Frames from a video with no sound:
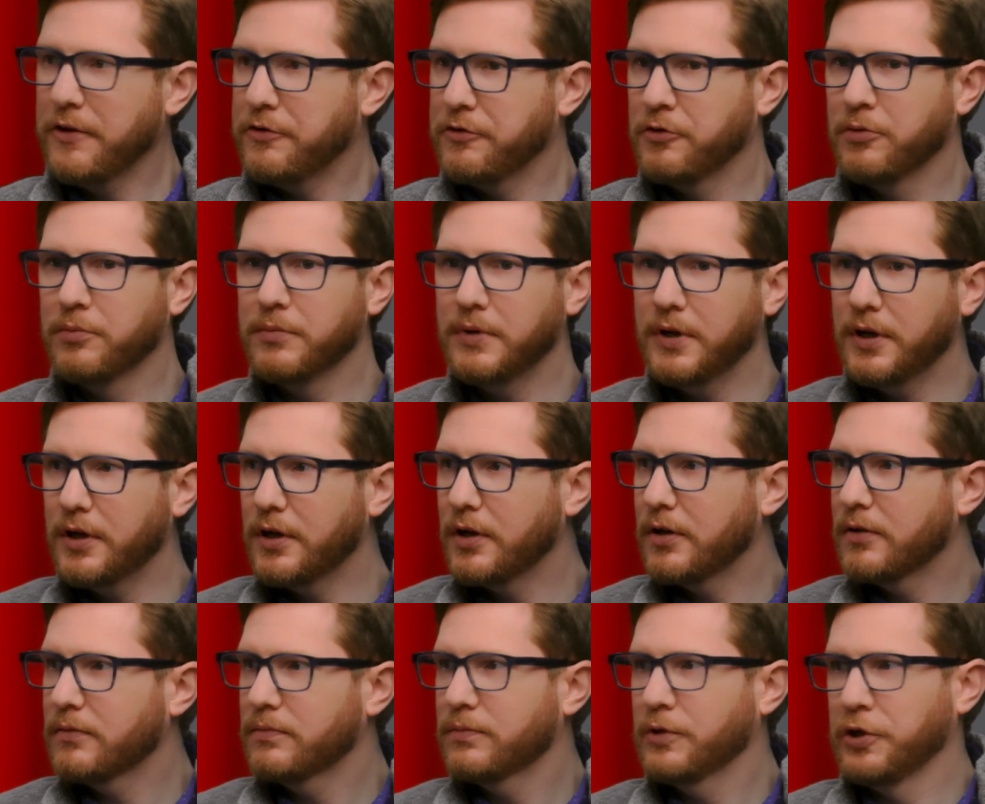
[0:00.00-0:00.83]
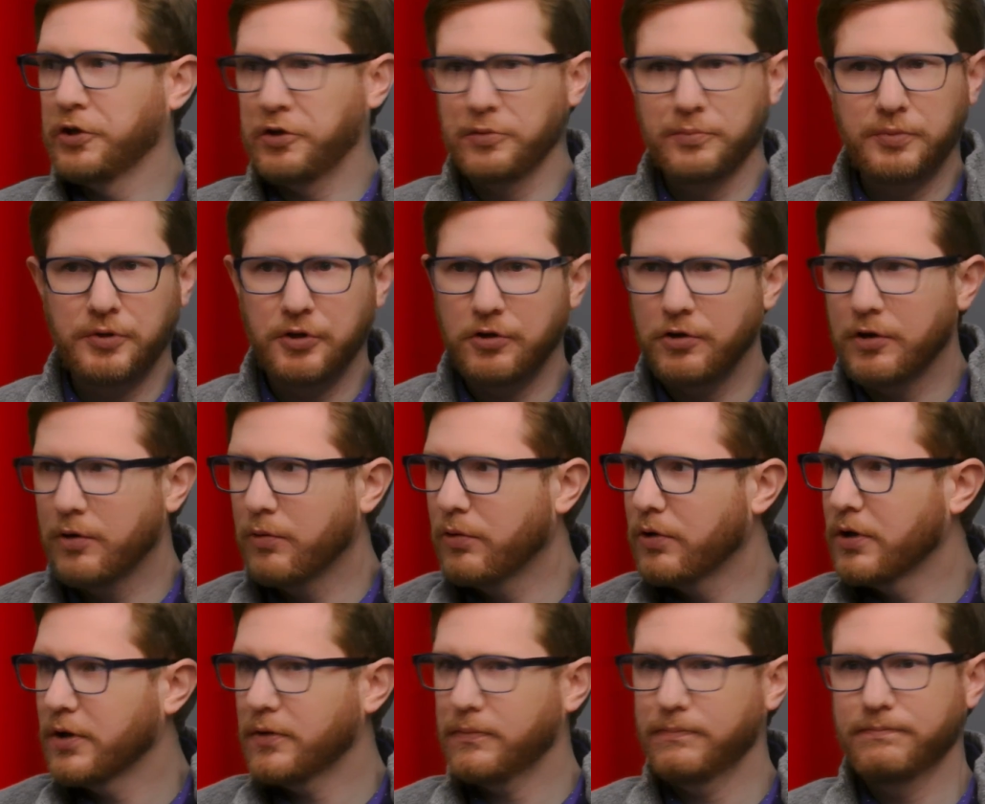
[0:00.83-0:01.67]
bathroom mirror, your computer at
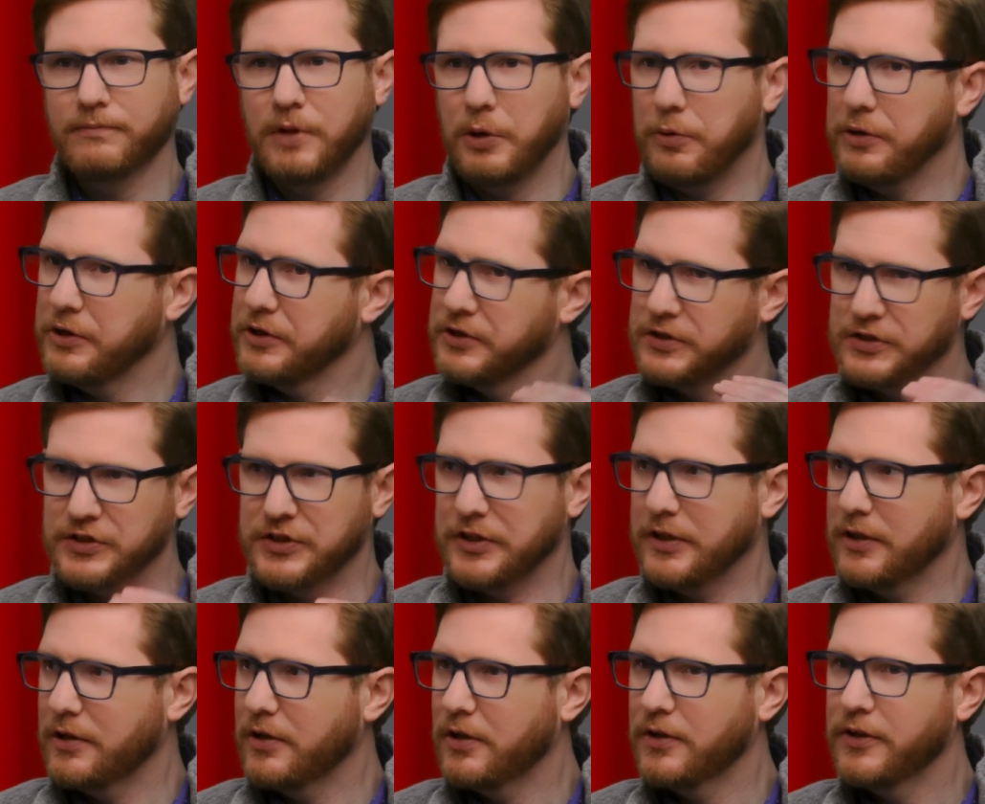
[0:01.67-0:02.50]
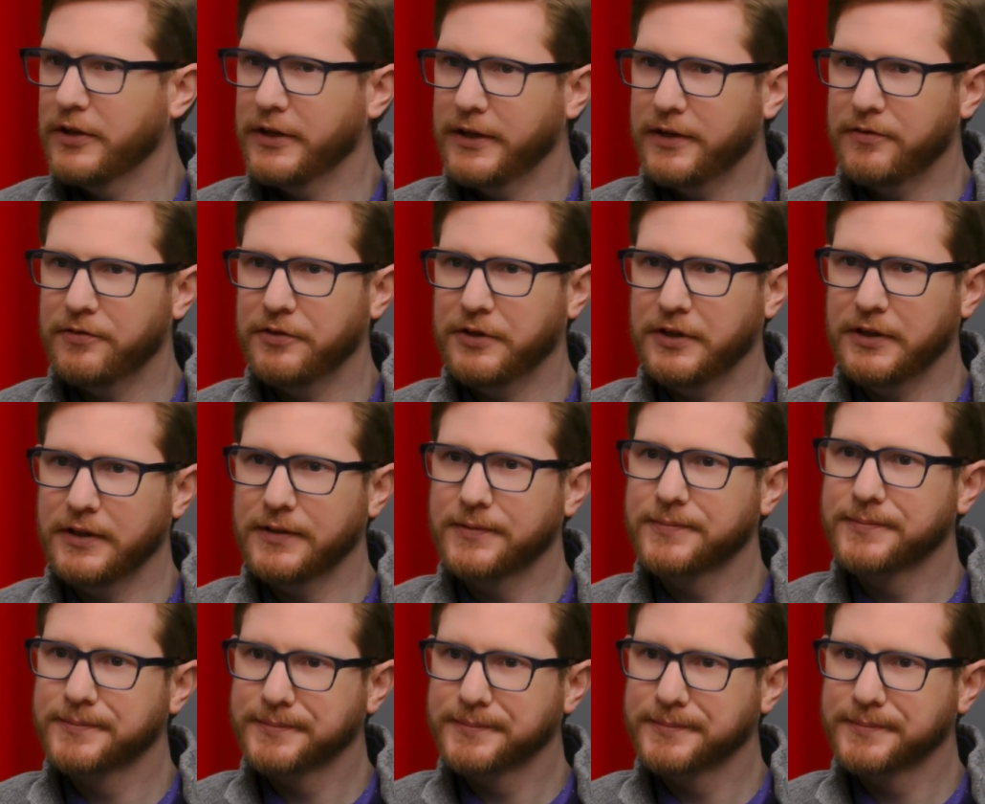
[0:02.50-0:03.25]
work, that way you just see it all day, every day.